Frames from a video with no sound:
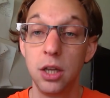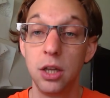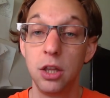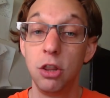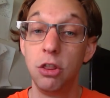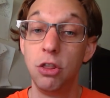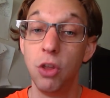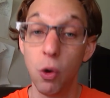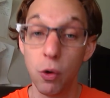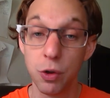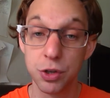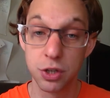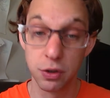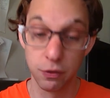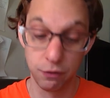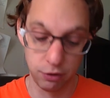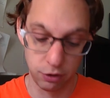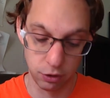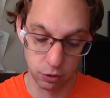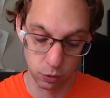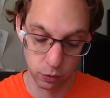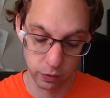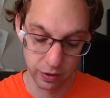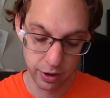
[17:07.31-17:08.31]
those of
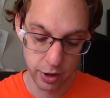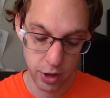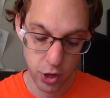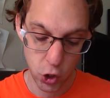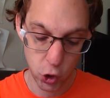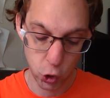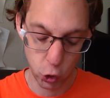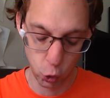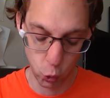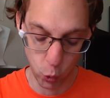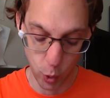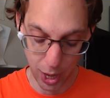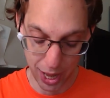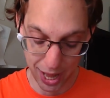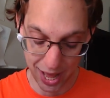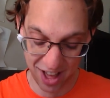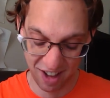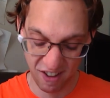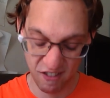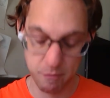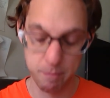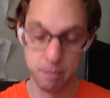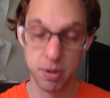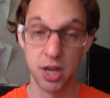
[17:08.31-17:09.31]
you who
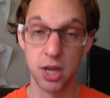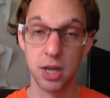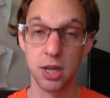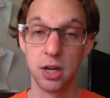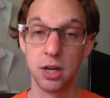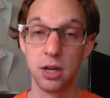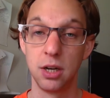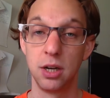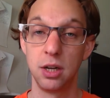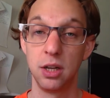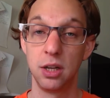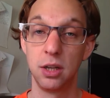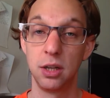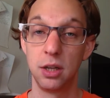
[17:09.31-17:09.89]
have been